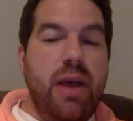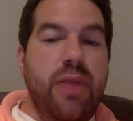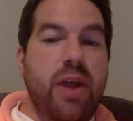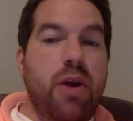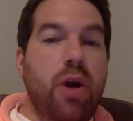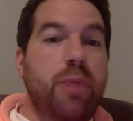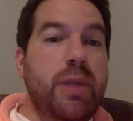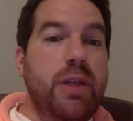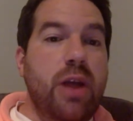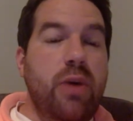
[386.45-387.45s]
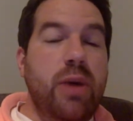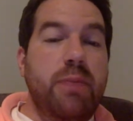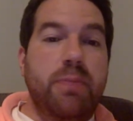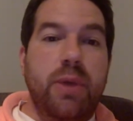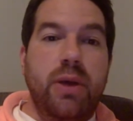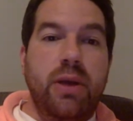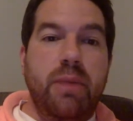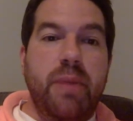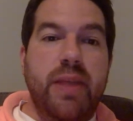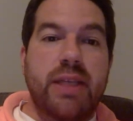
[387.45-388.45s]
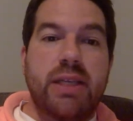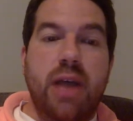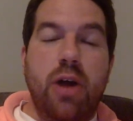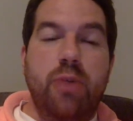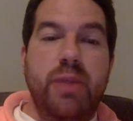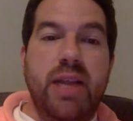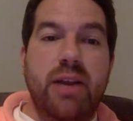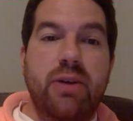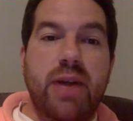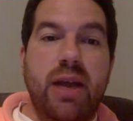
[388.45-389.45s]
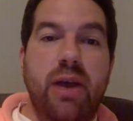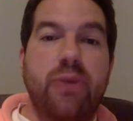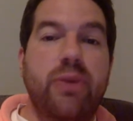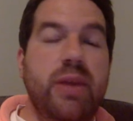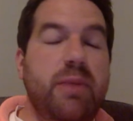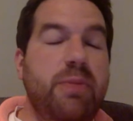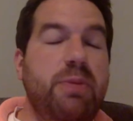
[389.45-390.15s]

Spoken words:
They are open note and book, but that's not open internet other than